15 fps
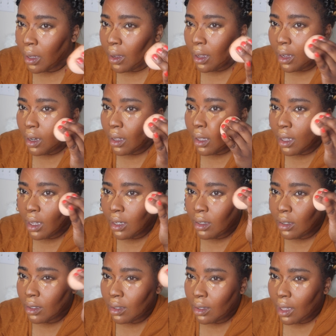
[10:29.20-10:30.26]
And again,
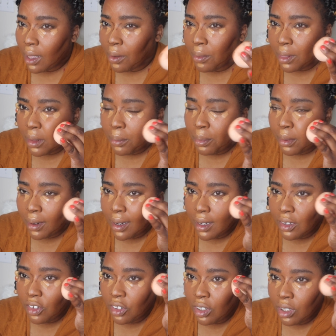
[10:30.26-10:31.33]
just like with the
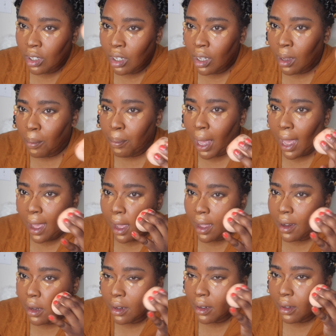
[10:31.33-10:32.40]
brush, pat,
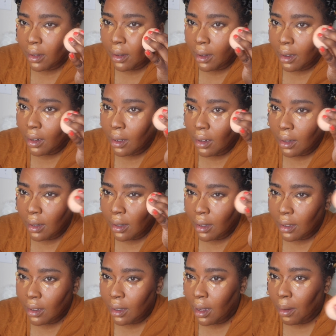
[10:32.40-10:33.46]

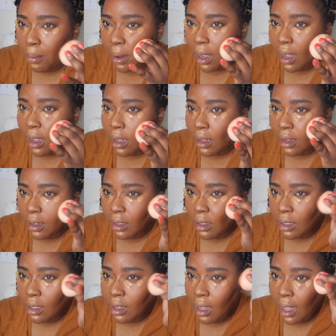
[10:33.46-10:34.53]
pat.
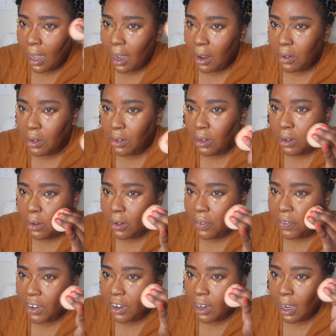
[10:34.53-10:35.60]
How you know
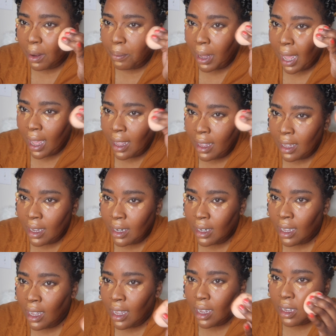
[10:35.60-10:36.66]
if you're not patting
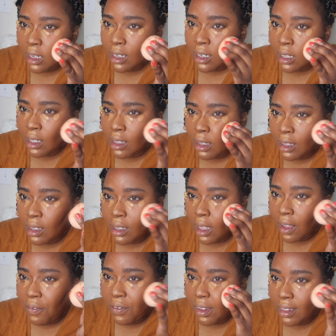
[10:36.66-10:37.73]
is
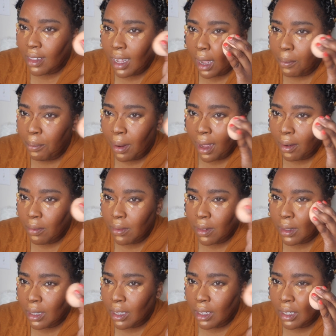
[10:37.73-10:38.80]
if it's not
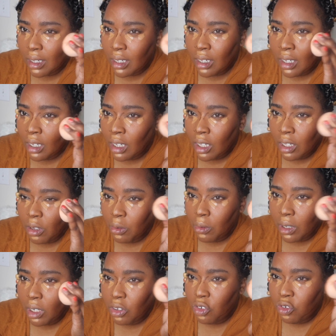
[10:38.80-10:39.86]
bouncing. You
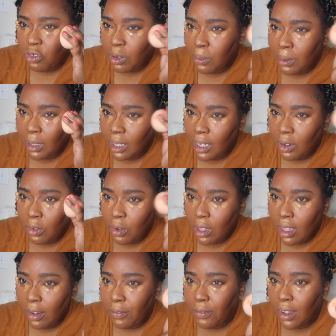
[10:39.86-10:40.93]
want to dribble it on
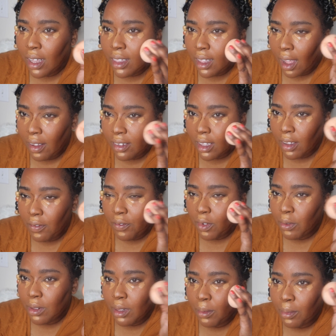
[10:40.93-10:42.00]
your face as if it
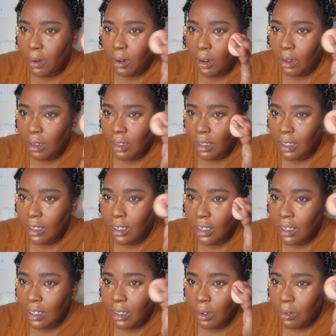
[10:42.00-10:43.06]
was a ball.
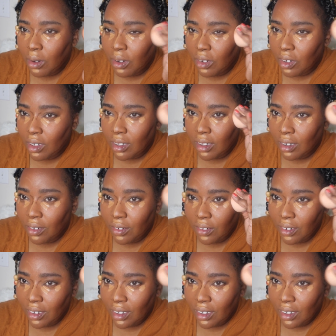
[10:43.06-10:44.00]
Don't hurt yourself.